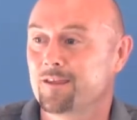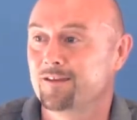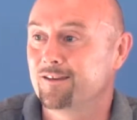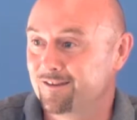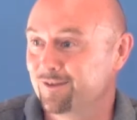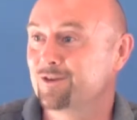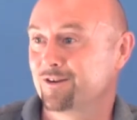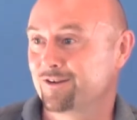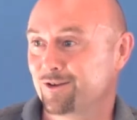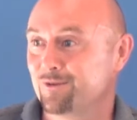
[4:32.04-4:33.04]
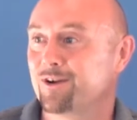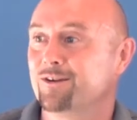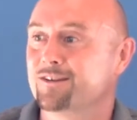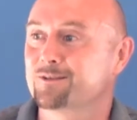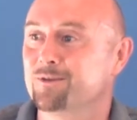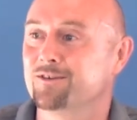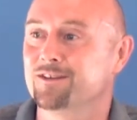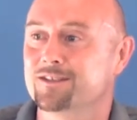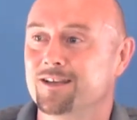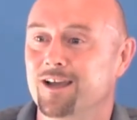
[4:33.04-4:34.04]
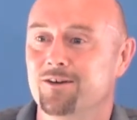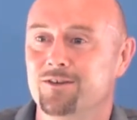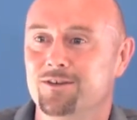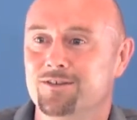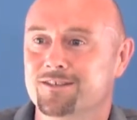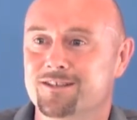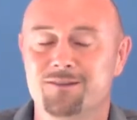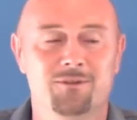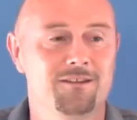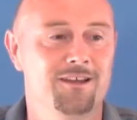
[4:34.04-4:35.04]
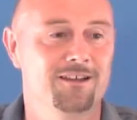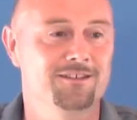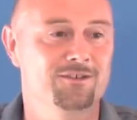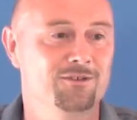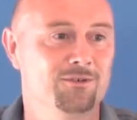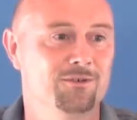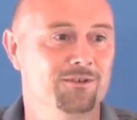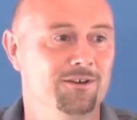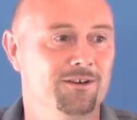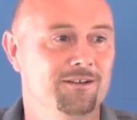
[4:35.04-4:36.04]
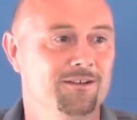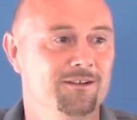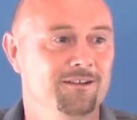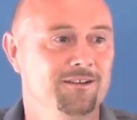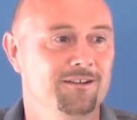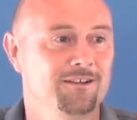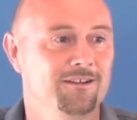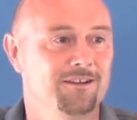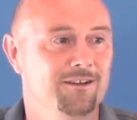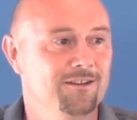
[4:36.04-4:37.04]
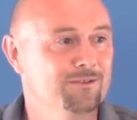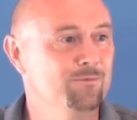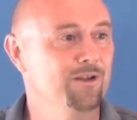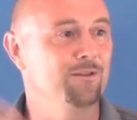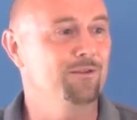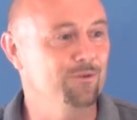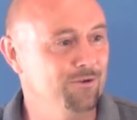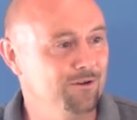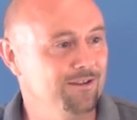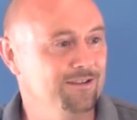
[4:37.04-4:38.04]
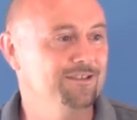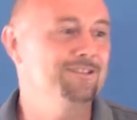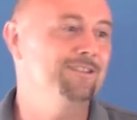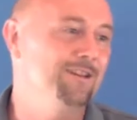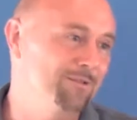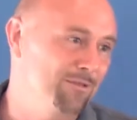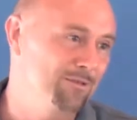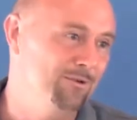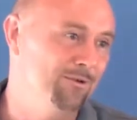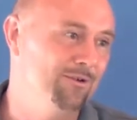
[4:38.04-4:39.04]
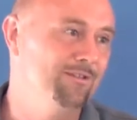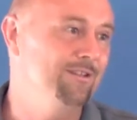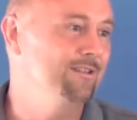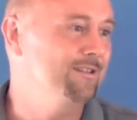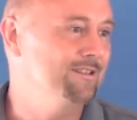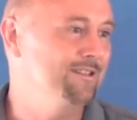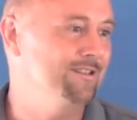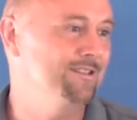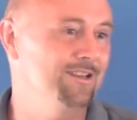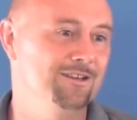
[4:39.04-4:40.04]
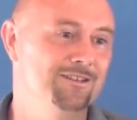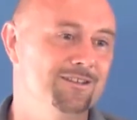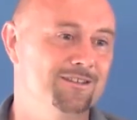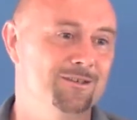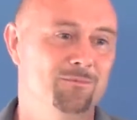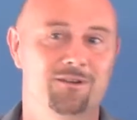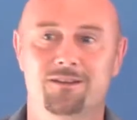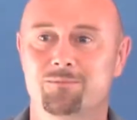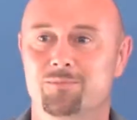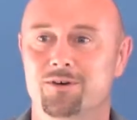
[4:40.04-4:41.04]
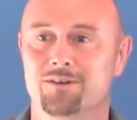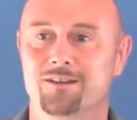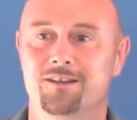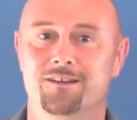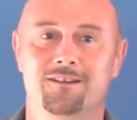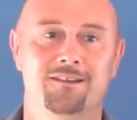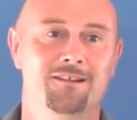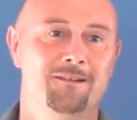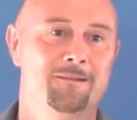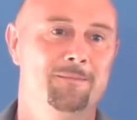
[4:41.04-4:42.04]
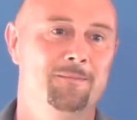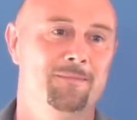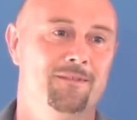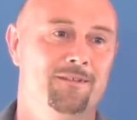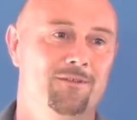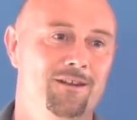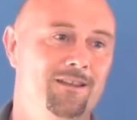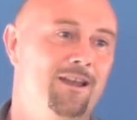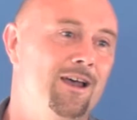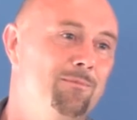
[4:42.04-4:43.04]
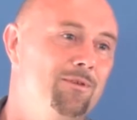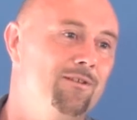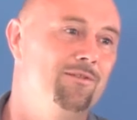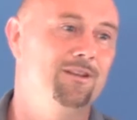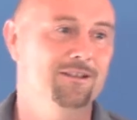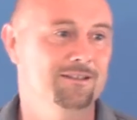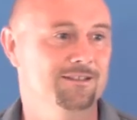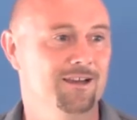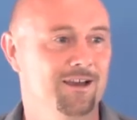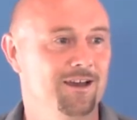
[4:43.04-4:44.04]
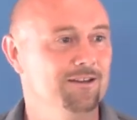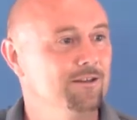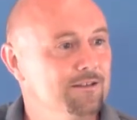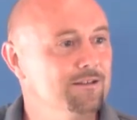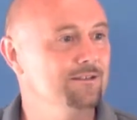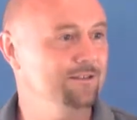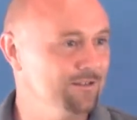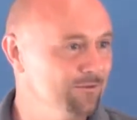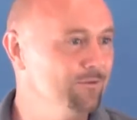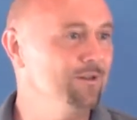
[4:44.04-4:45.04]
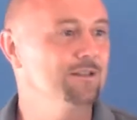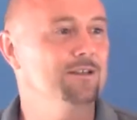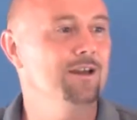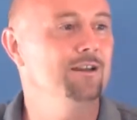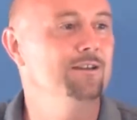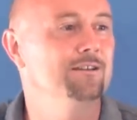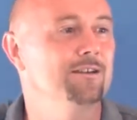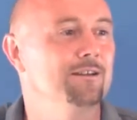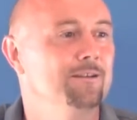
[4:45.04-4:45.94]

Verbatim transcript: And, and you can look at your own experience now and you can see whether that's true or not. You know, there's one thought and then there's another thought, and then there's a sensation somewhere in the body, and feeling happy, feeling sad, and it's, it's just always changing.